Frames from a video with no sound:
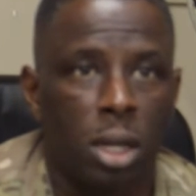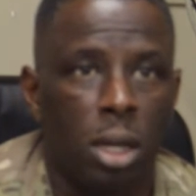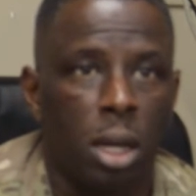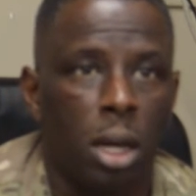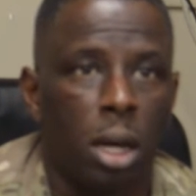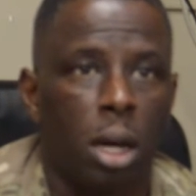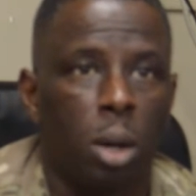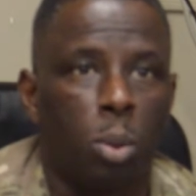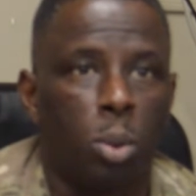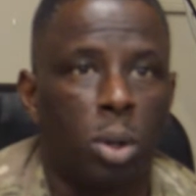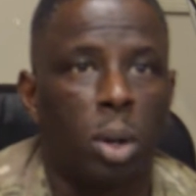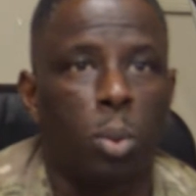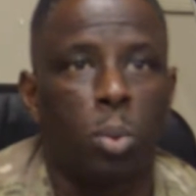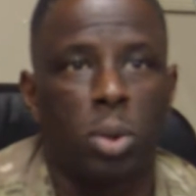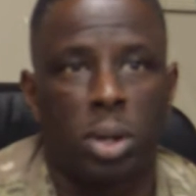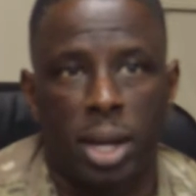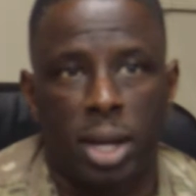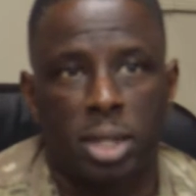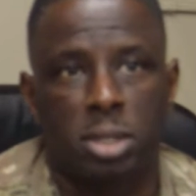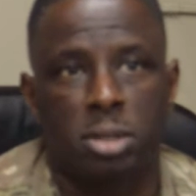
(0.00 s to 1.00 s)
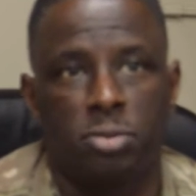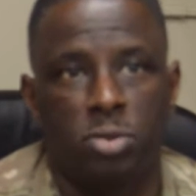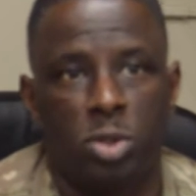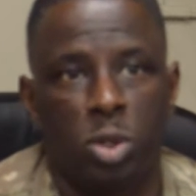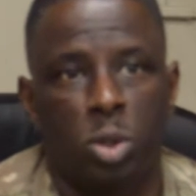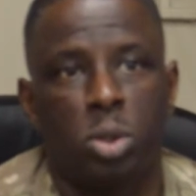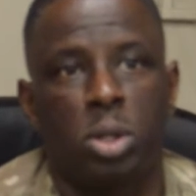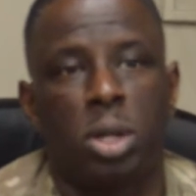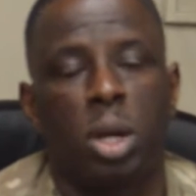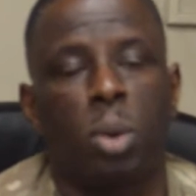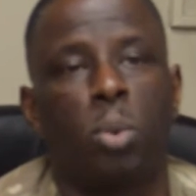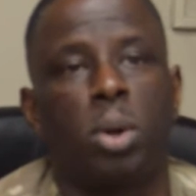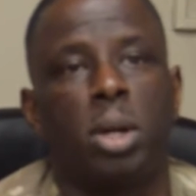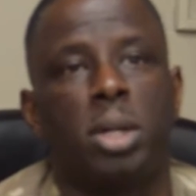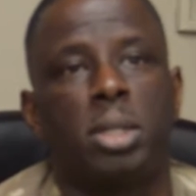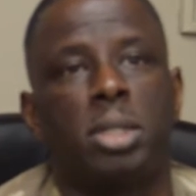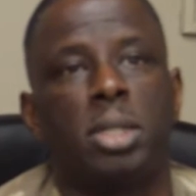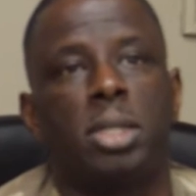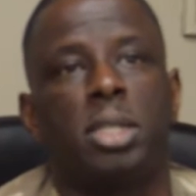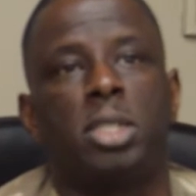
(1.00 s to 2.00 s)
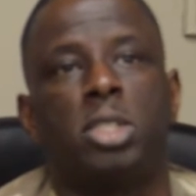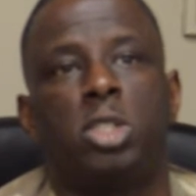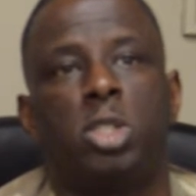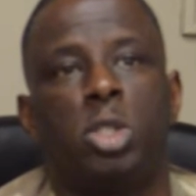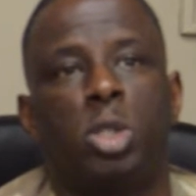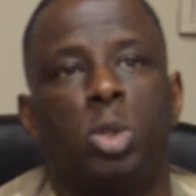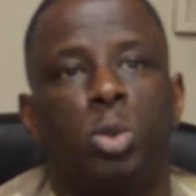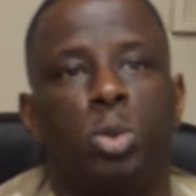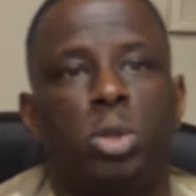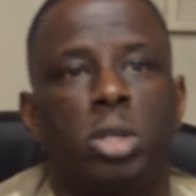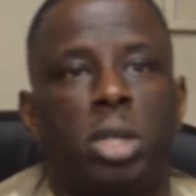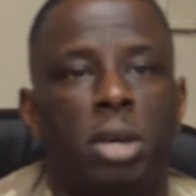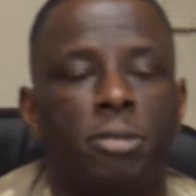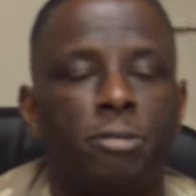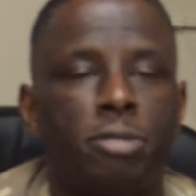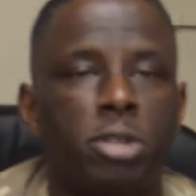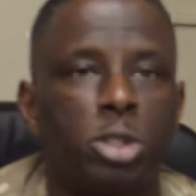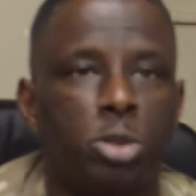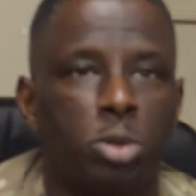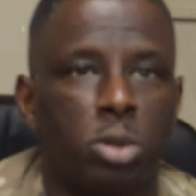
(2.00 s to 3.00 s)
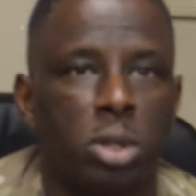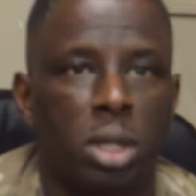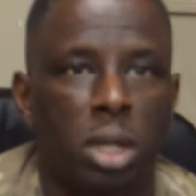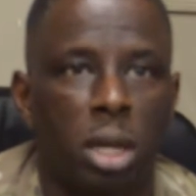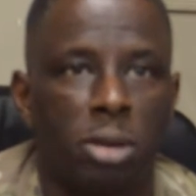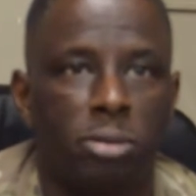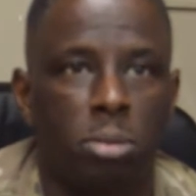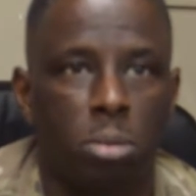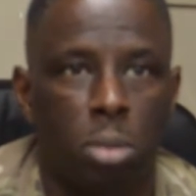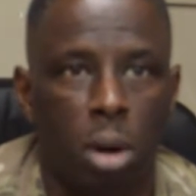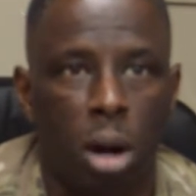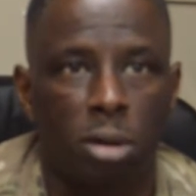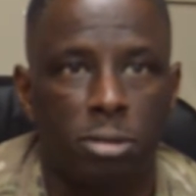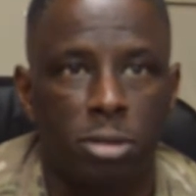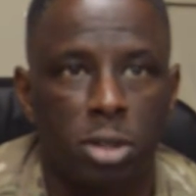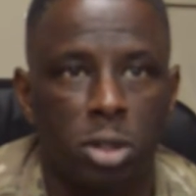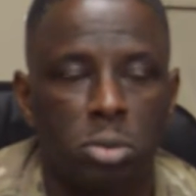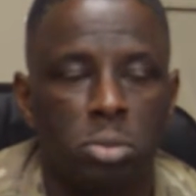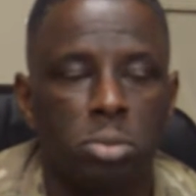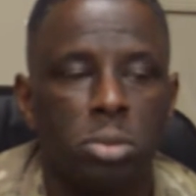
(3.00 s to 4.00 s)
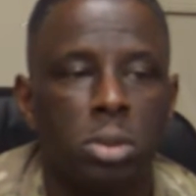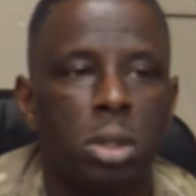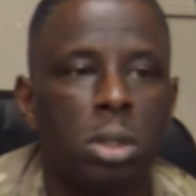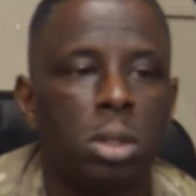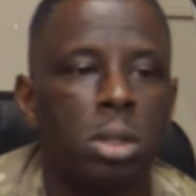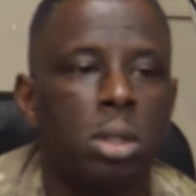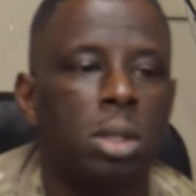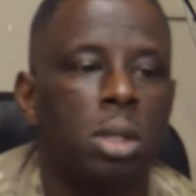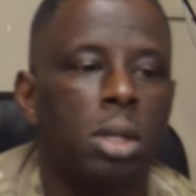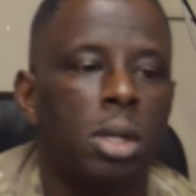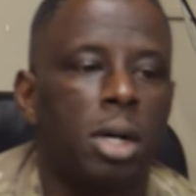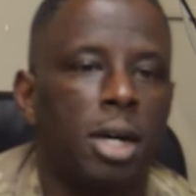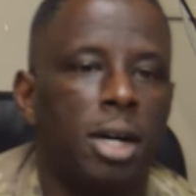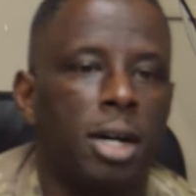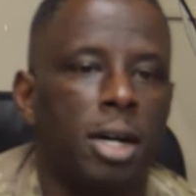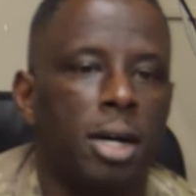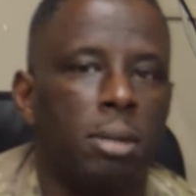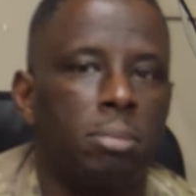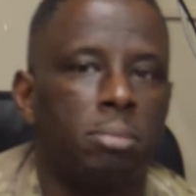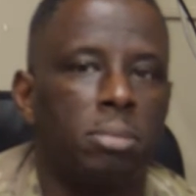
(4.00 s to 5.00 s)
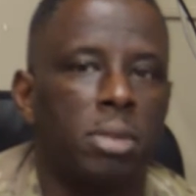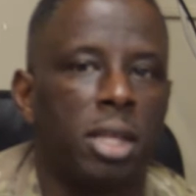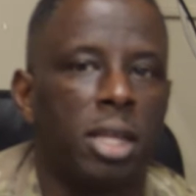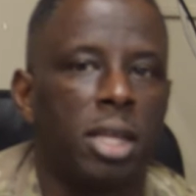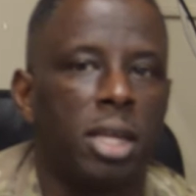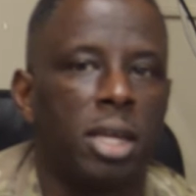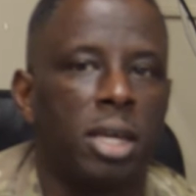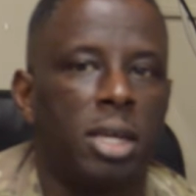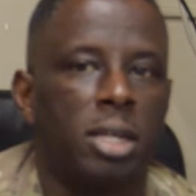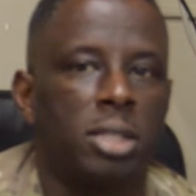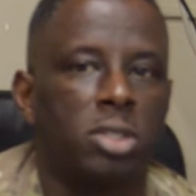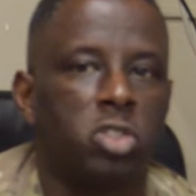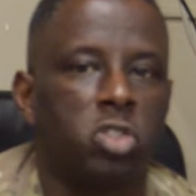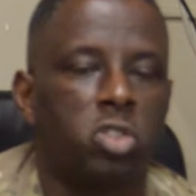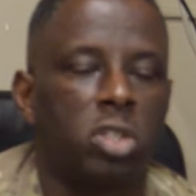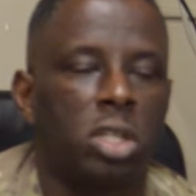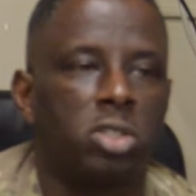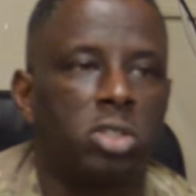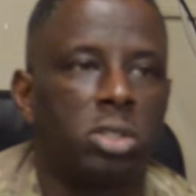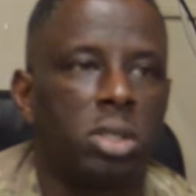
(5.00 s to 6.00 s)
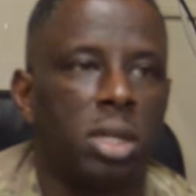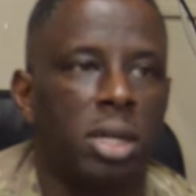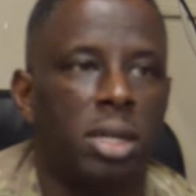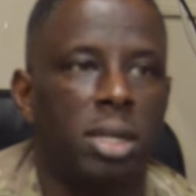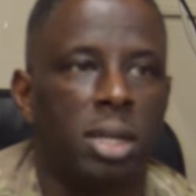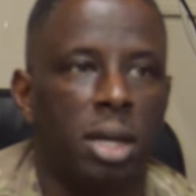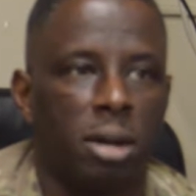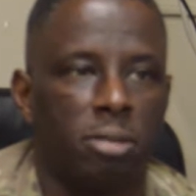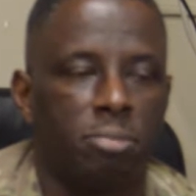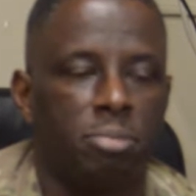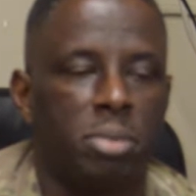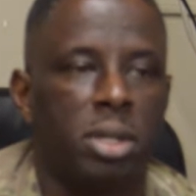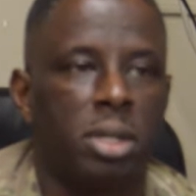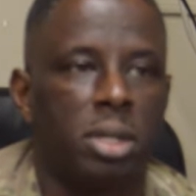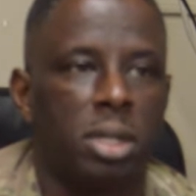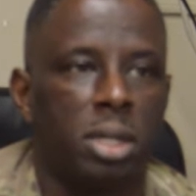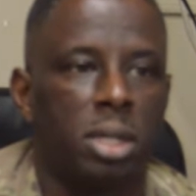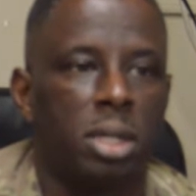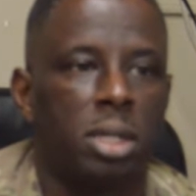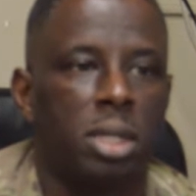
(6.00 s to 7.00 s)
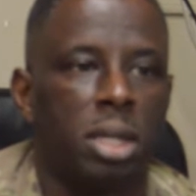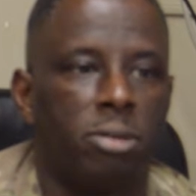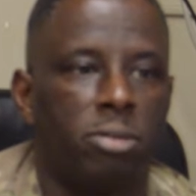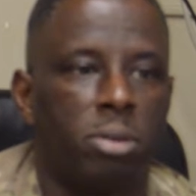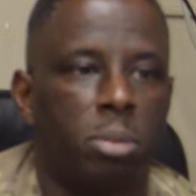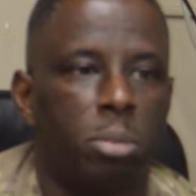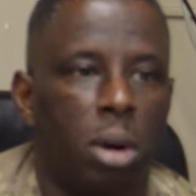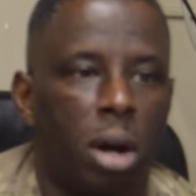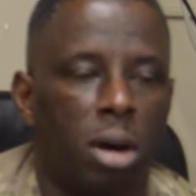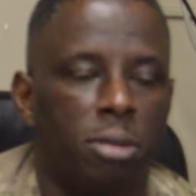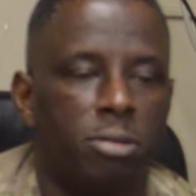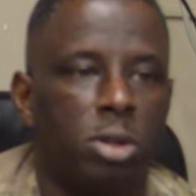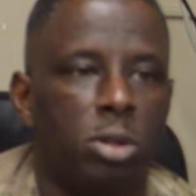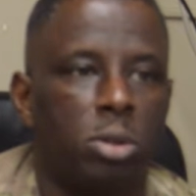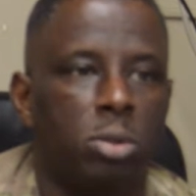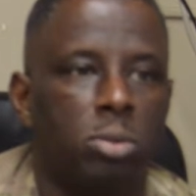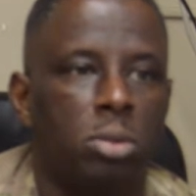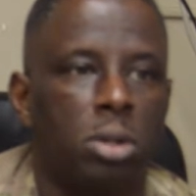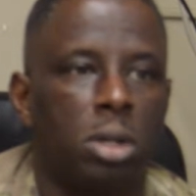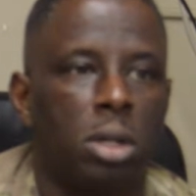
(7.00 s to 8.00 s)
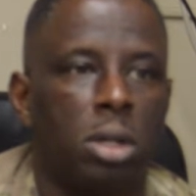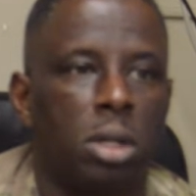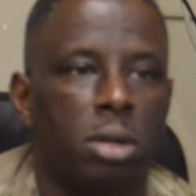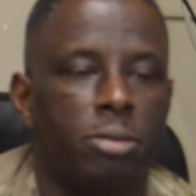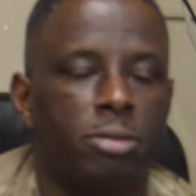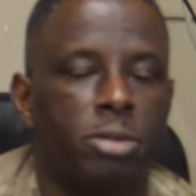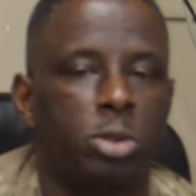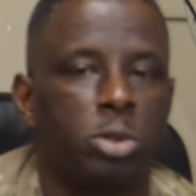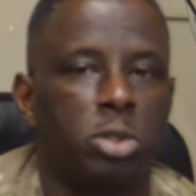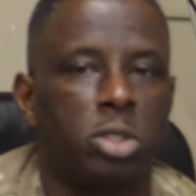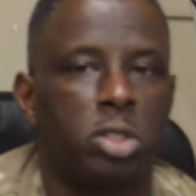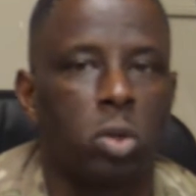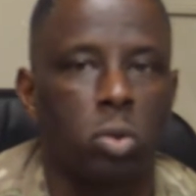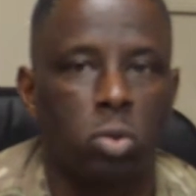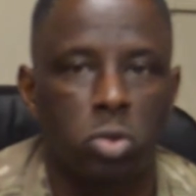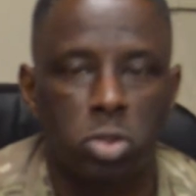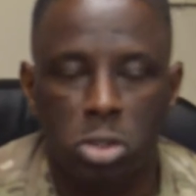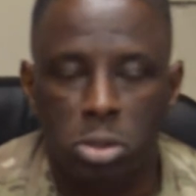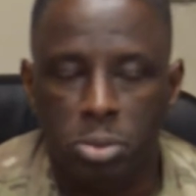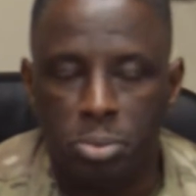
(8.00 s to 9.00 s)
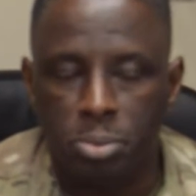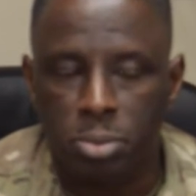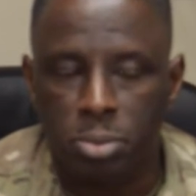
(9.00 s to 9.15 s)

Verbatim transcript: Uh, when I went active duty, I went into the infantry, 11 Bravo. Um, and since then, I've been an 11 Bravo uh, infantry soldier.